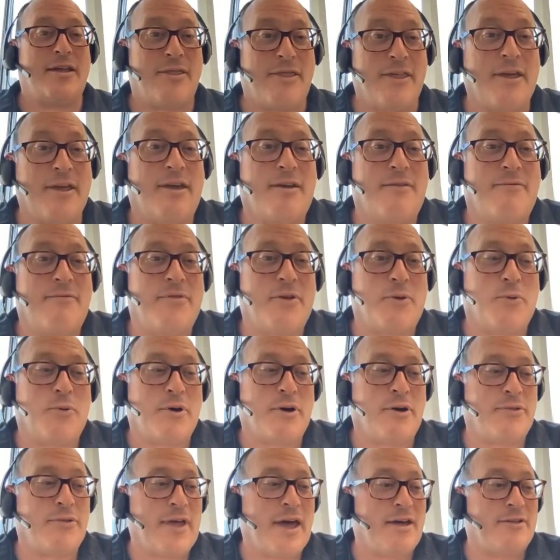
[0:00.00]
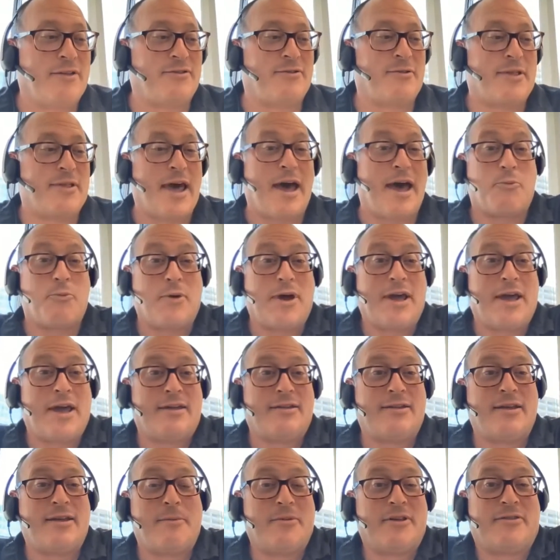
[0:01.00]
think of the world that
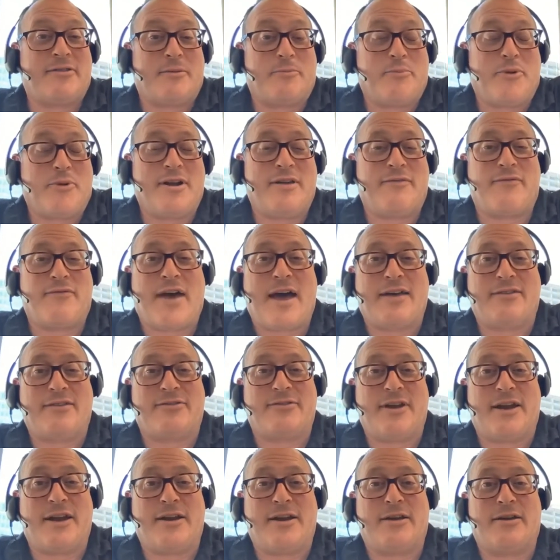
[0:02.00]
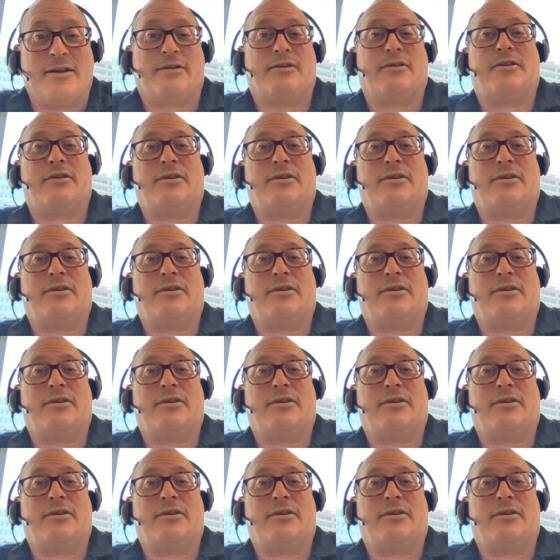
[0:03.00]
way. And I mean, it's a pretty fascinating